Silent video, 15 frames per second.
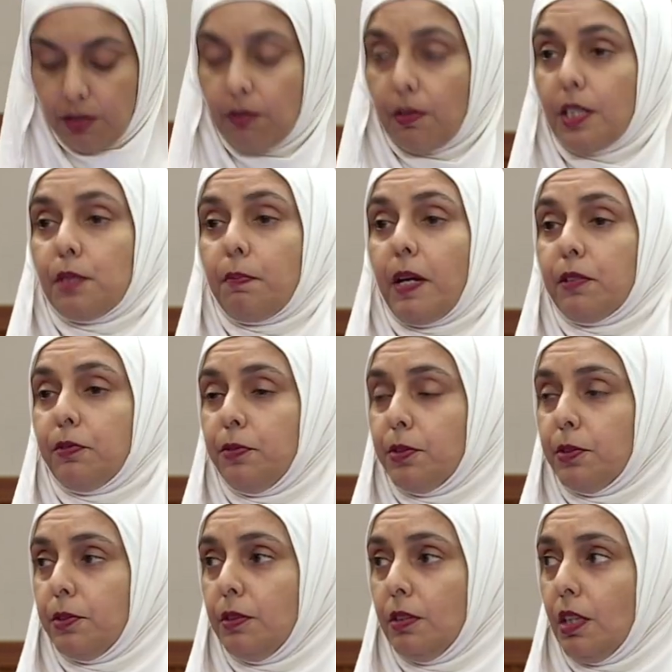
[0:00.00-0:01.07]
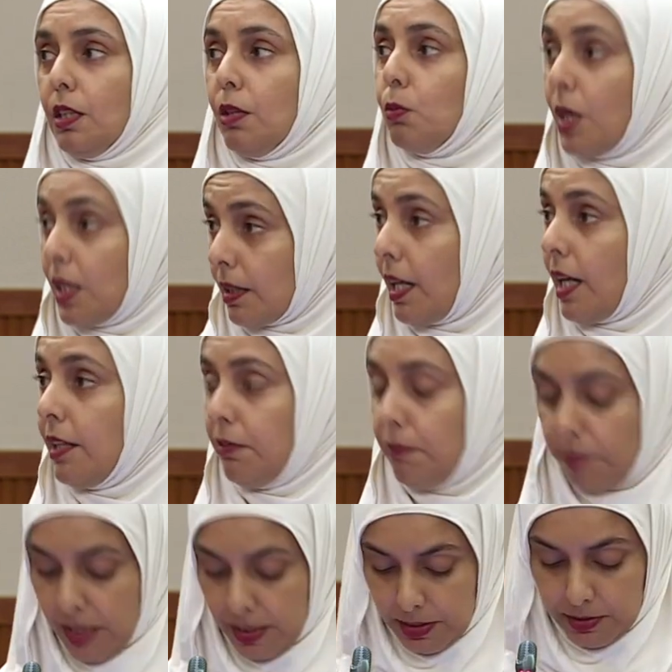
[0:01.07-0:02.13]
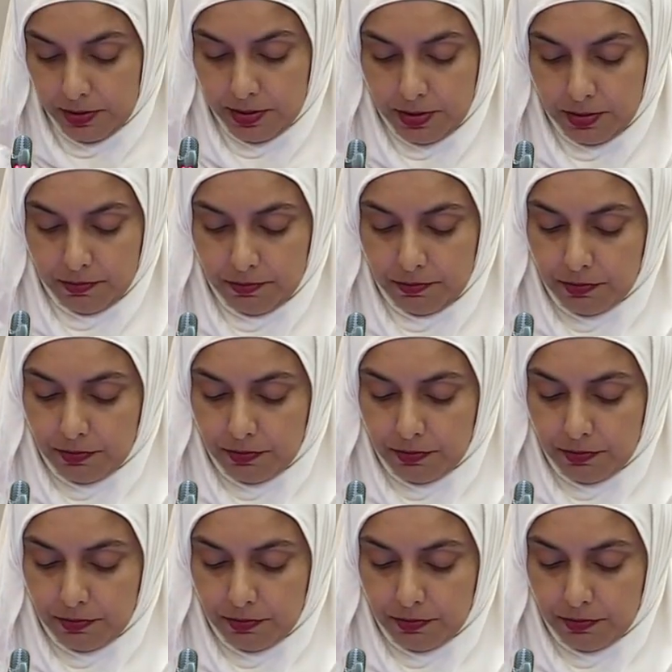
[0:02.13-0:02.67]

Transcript: respectful work-life balance?